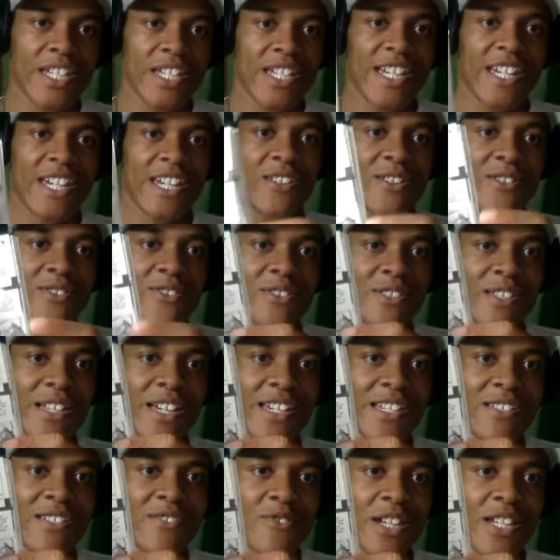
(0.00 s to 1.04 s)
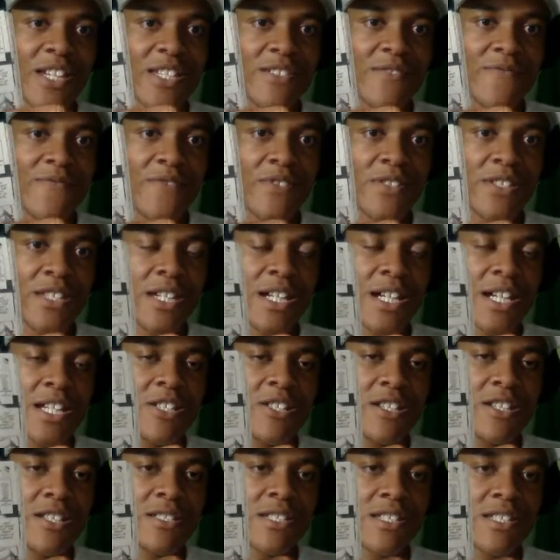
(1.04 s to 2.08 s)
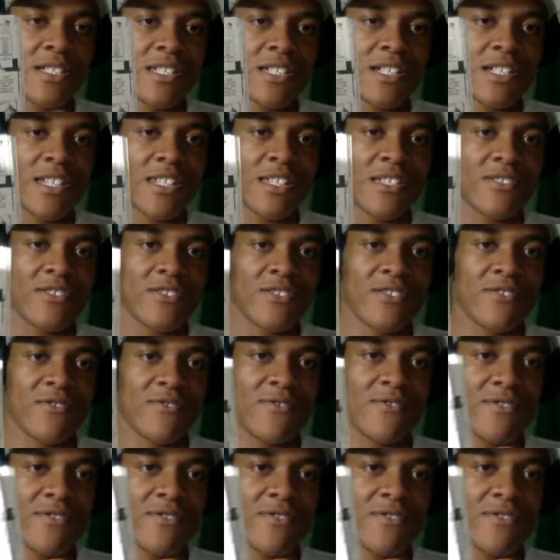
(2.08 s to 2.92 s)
and all the like crazy funny hijinks that they get into,